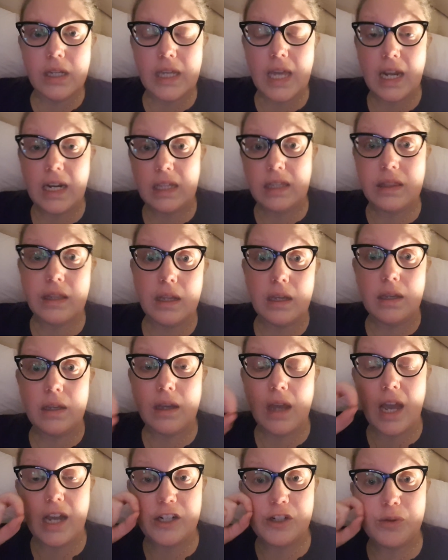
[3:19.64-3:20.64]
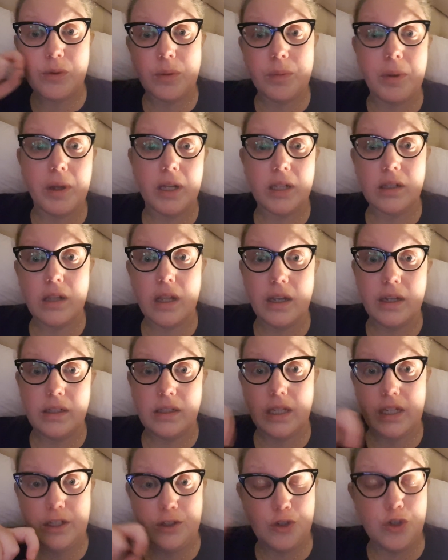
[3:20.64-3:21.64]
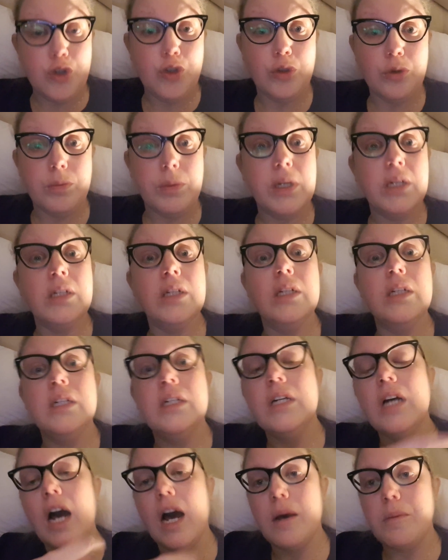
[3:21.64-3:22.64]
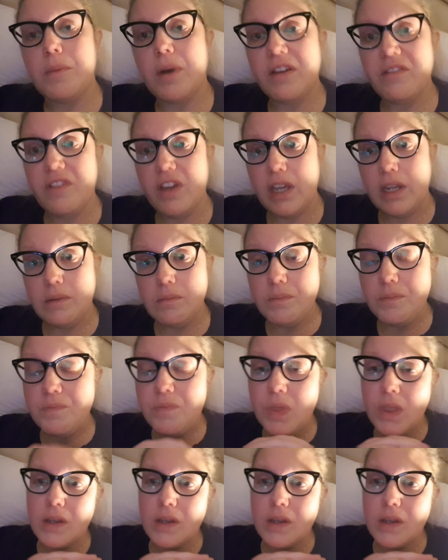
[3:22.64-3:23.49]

getting the actual PICC line, tube up my vein.